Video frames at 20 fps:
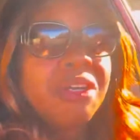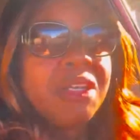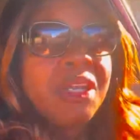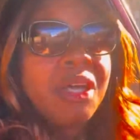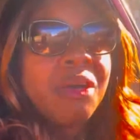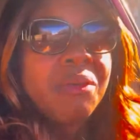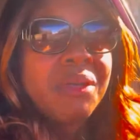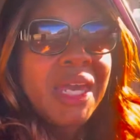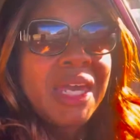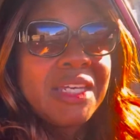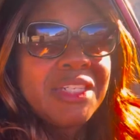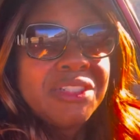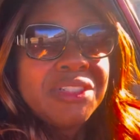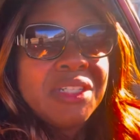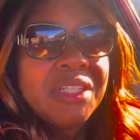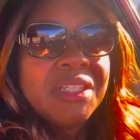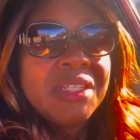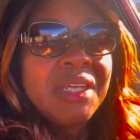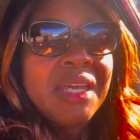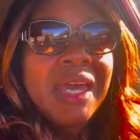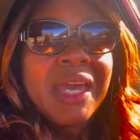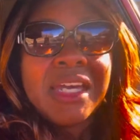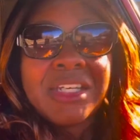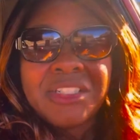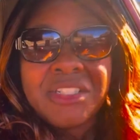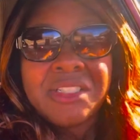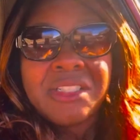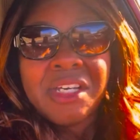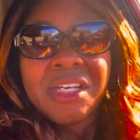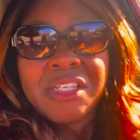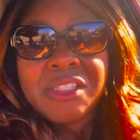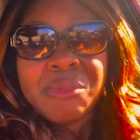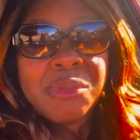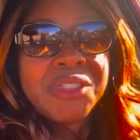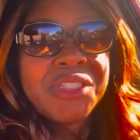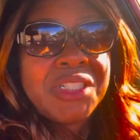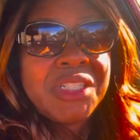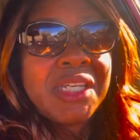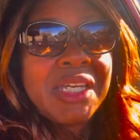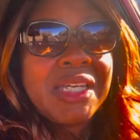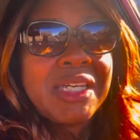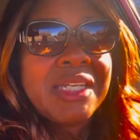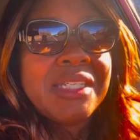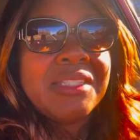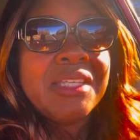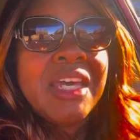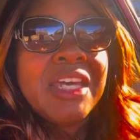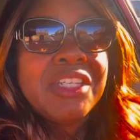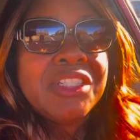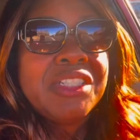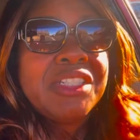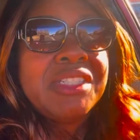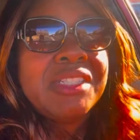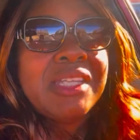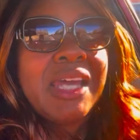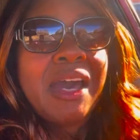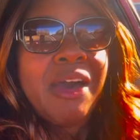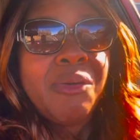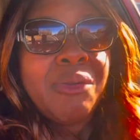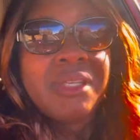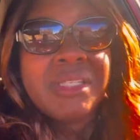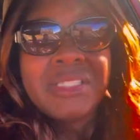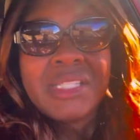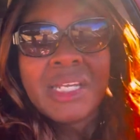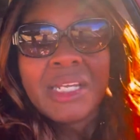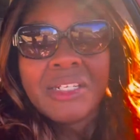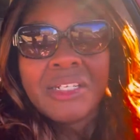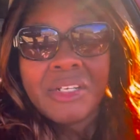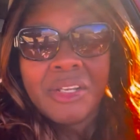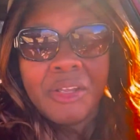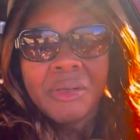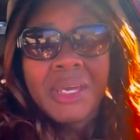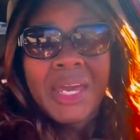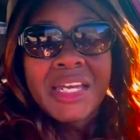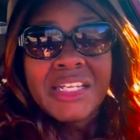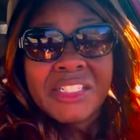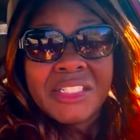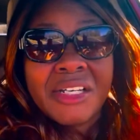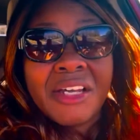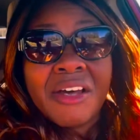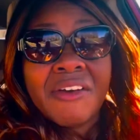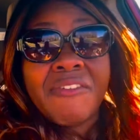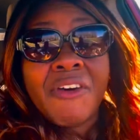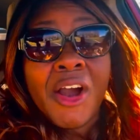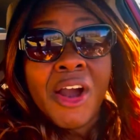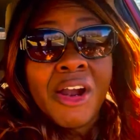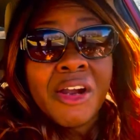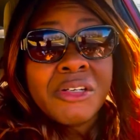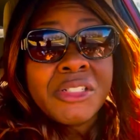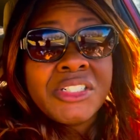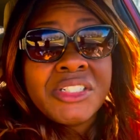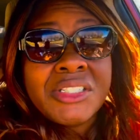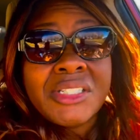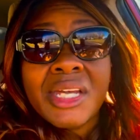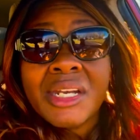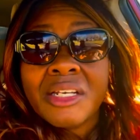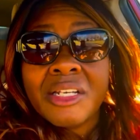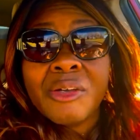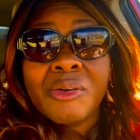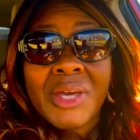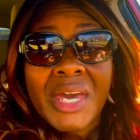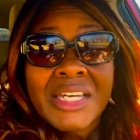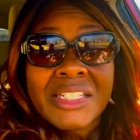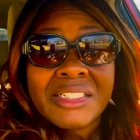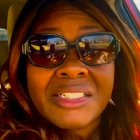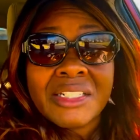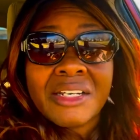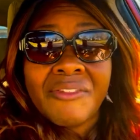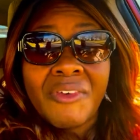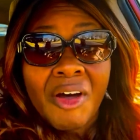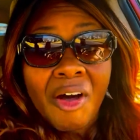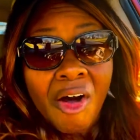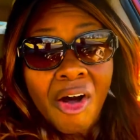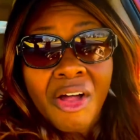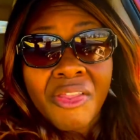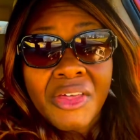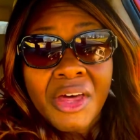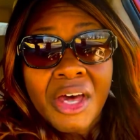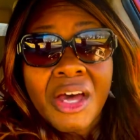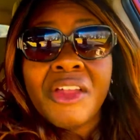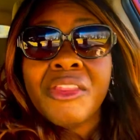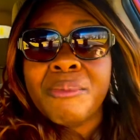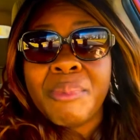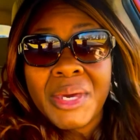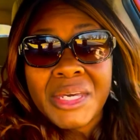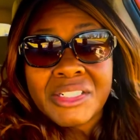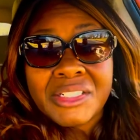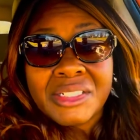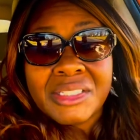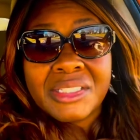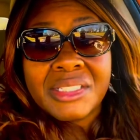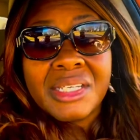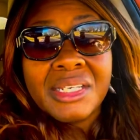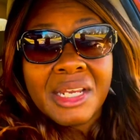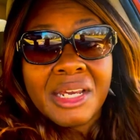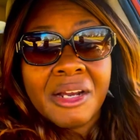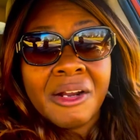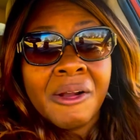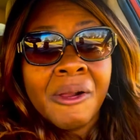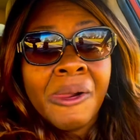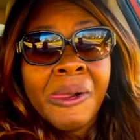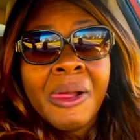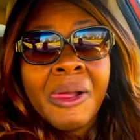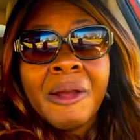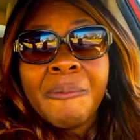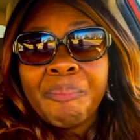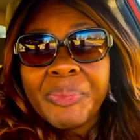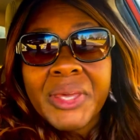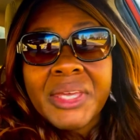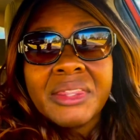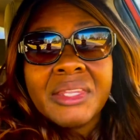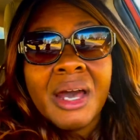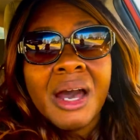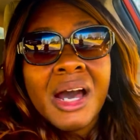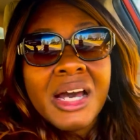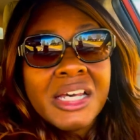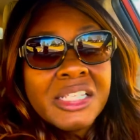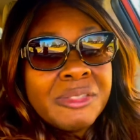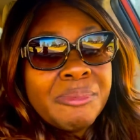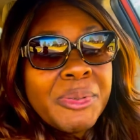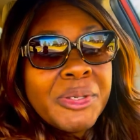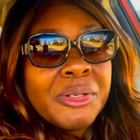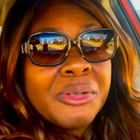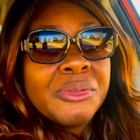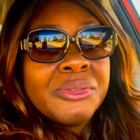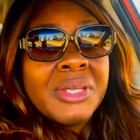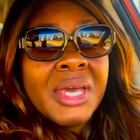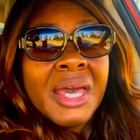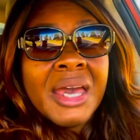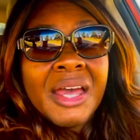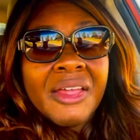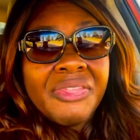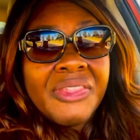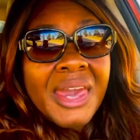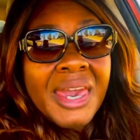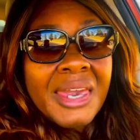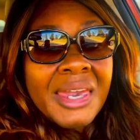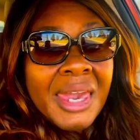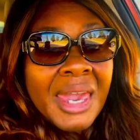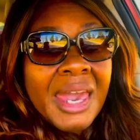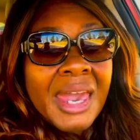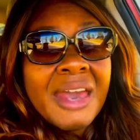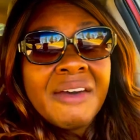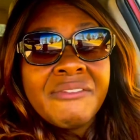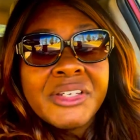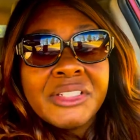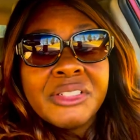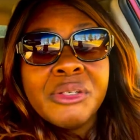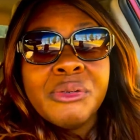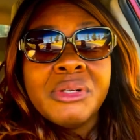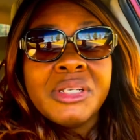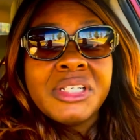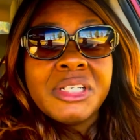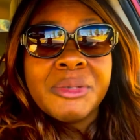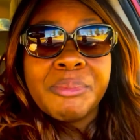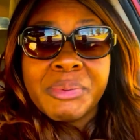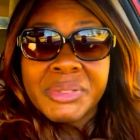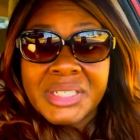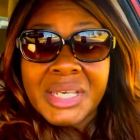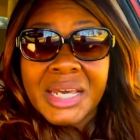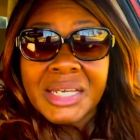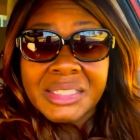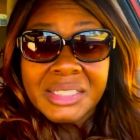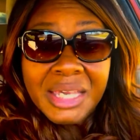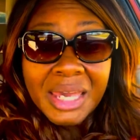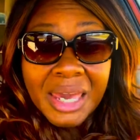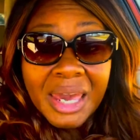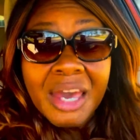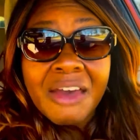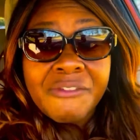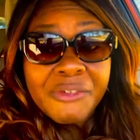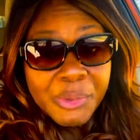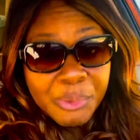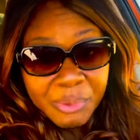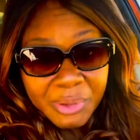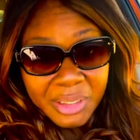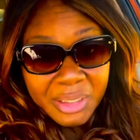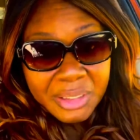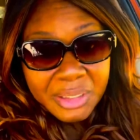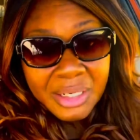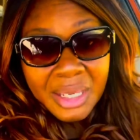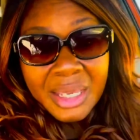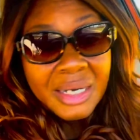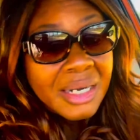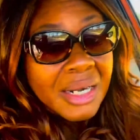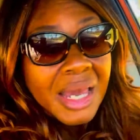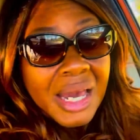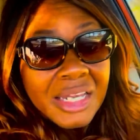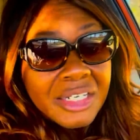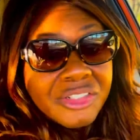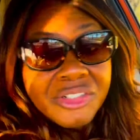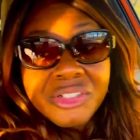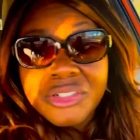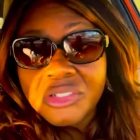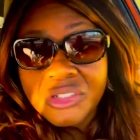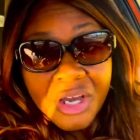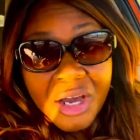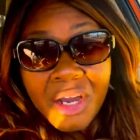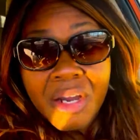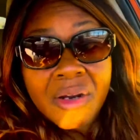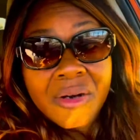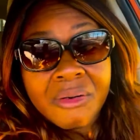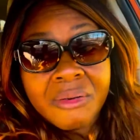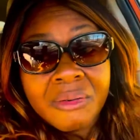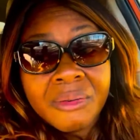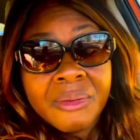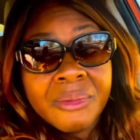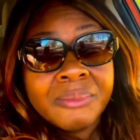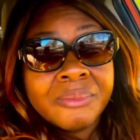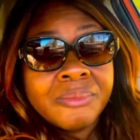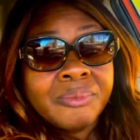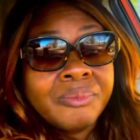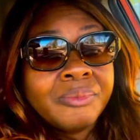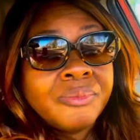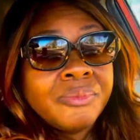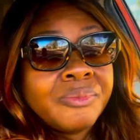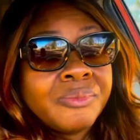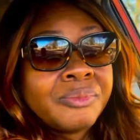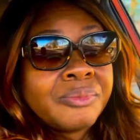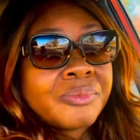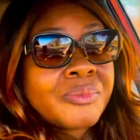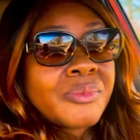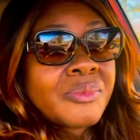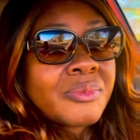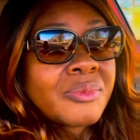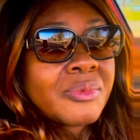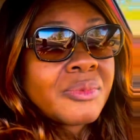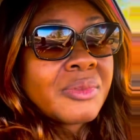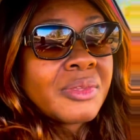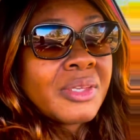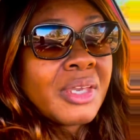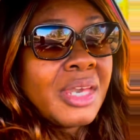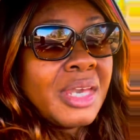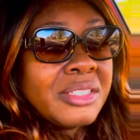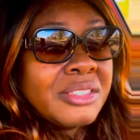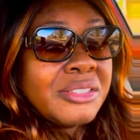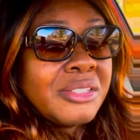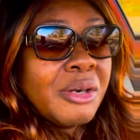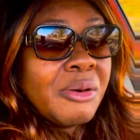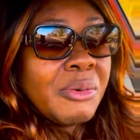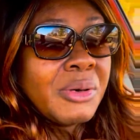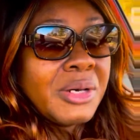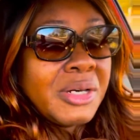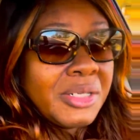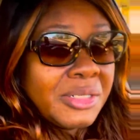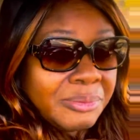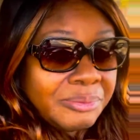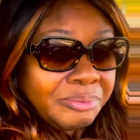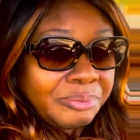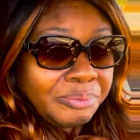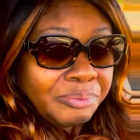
location and she tells where she is, she's not only telling the location of her, she's telling the location of all the other patients in there. And the hospital, they have a duty to protect everyone, not just her. And so